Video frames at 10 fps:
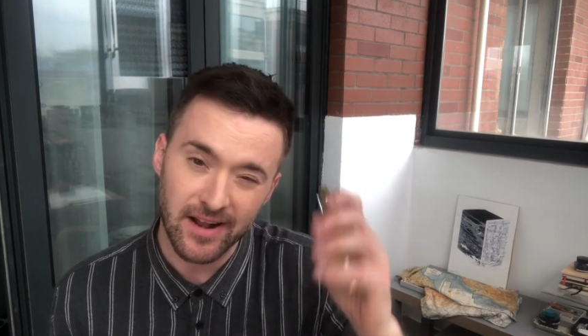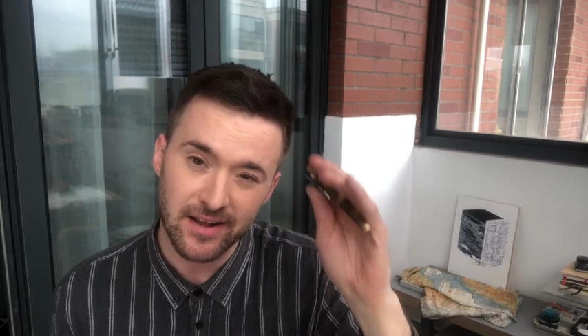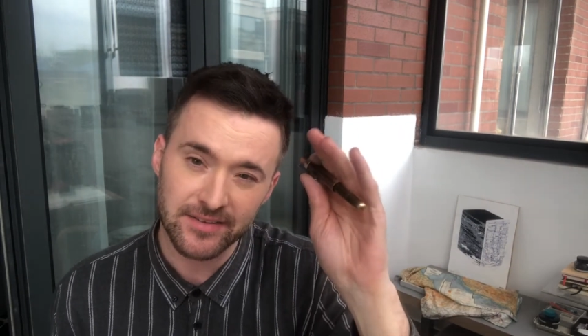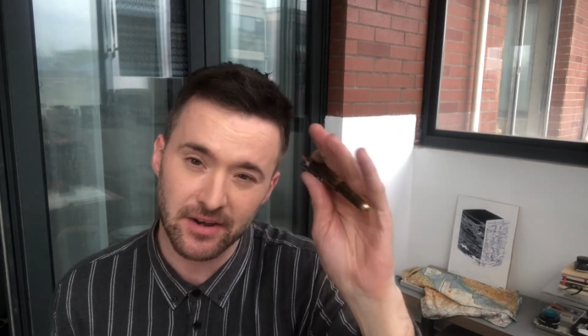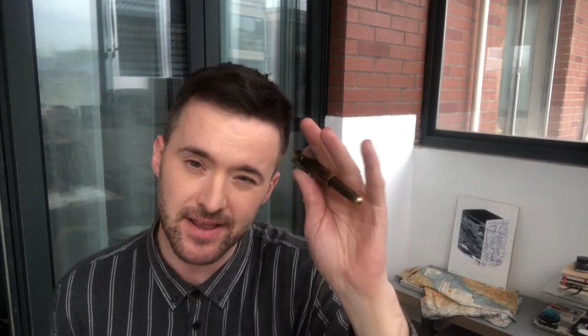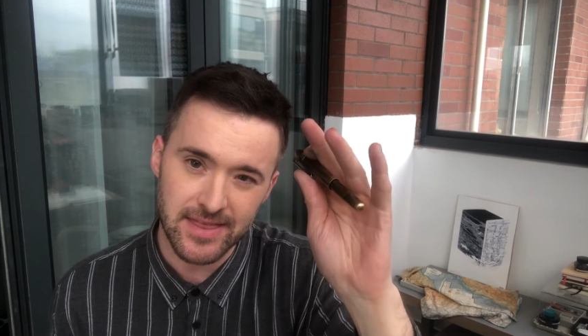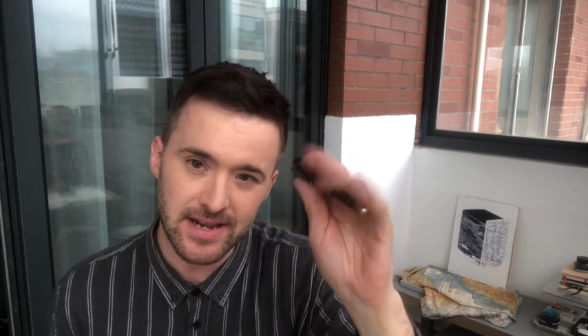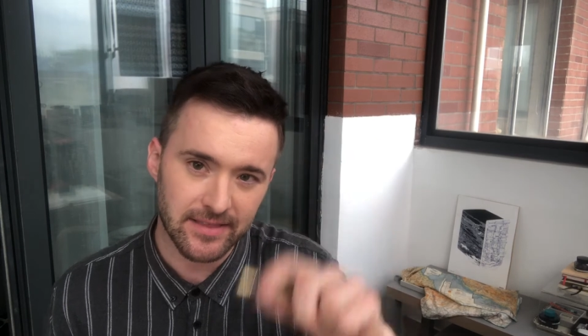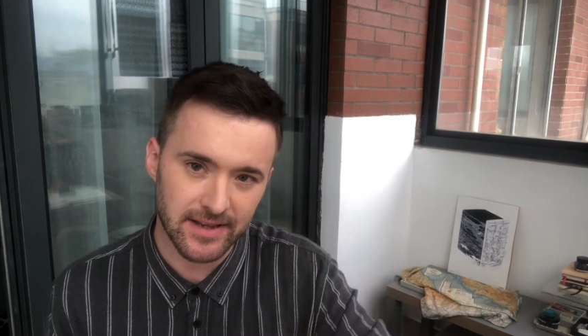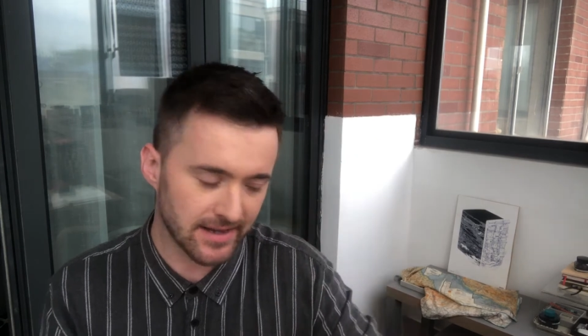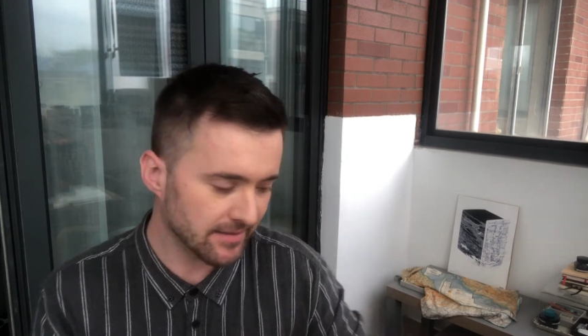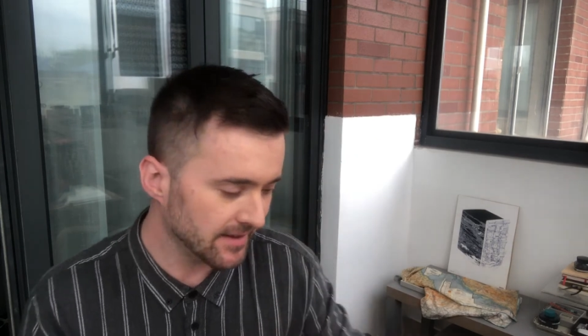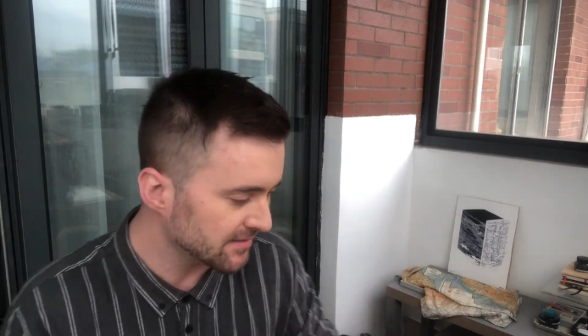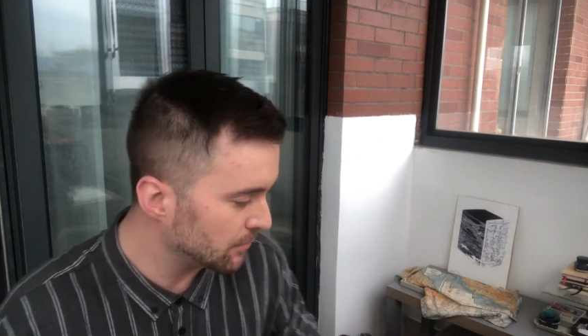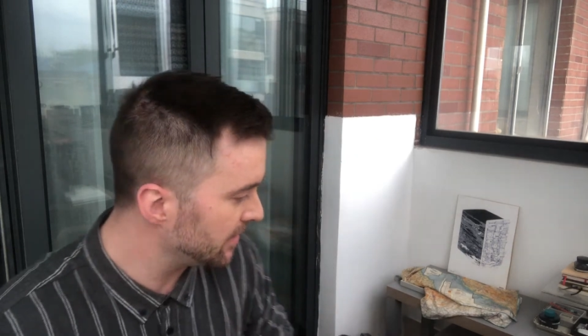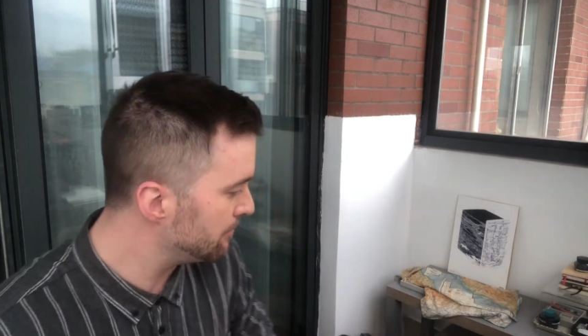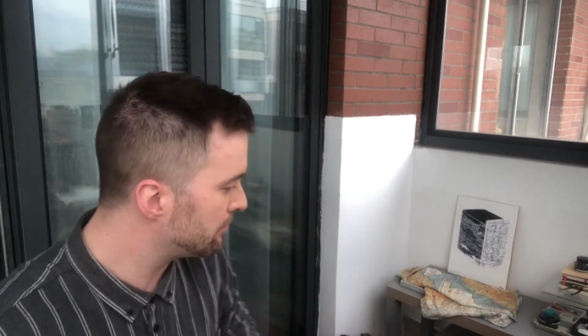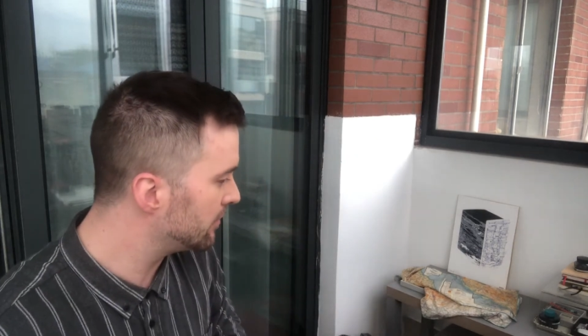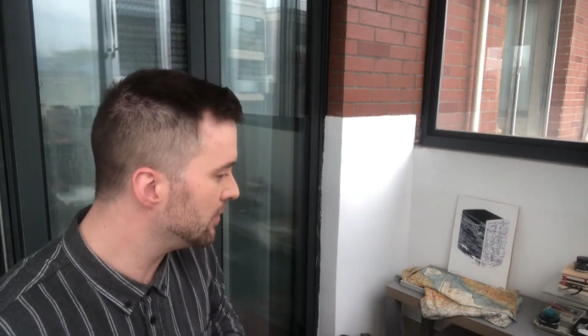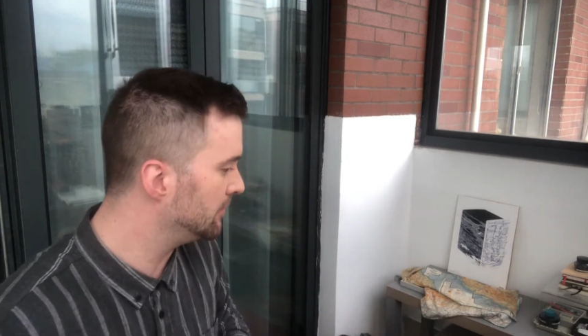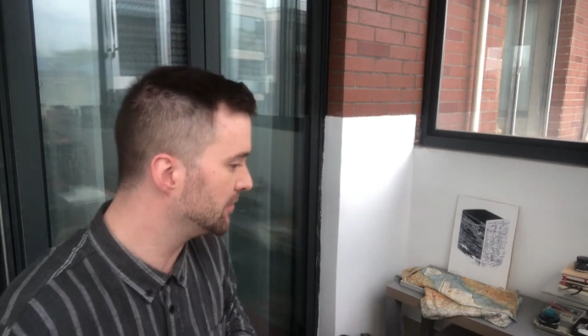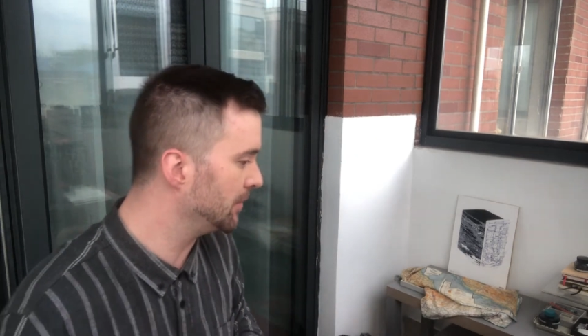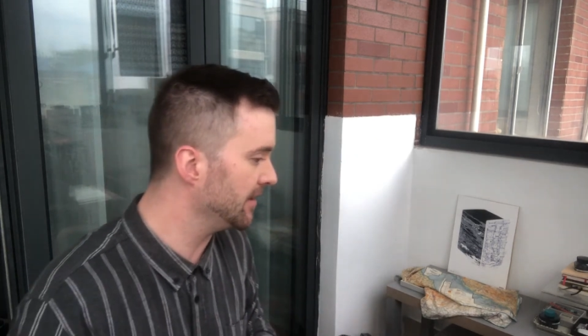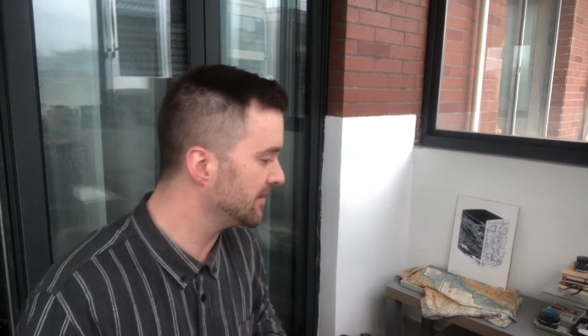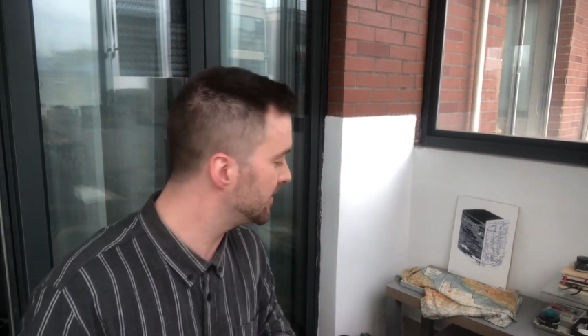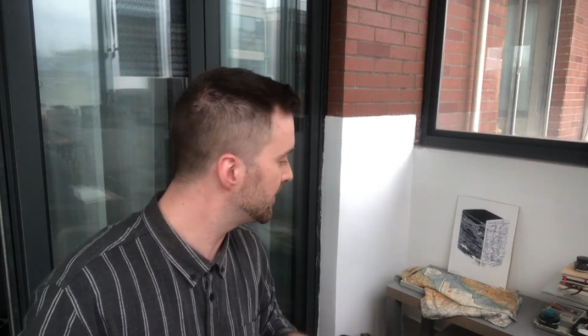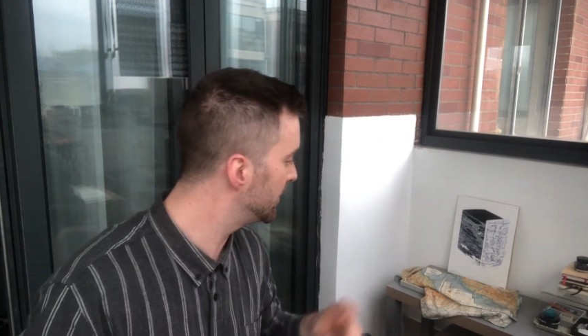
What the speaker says: So I think this one improves with its